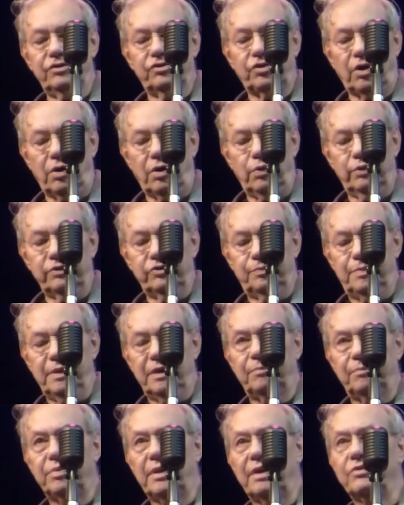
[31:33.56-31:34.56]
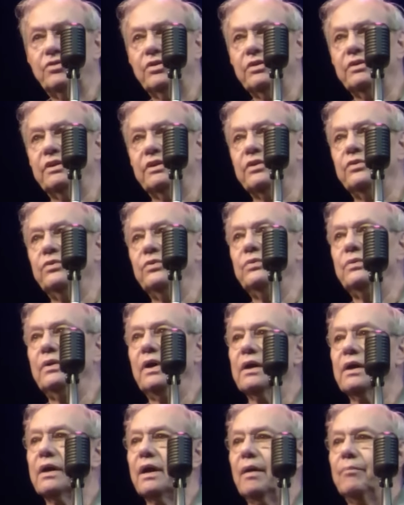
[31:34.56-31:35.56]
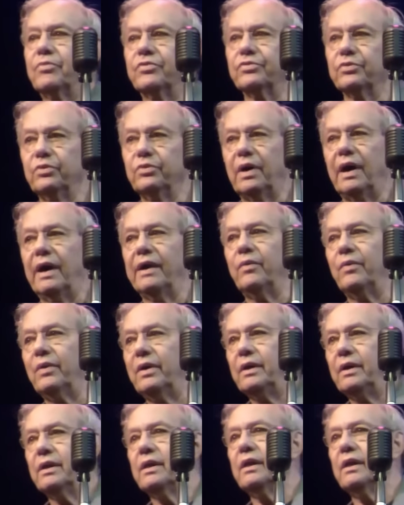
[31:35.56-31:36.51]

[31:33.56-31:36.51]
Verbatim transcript: has always been a pleasure to come through Iowa.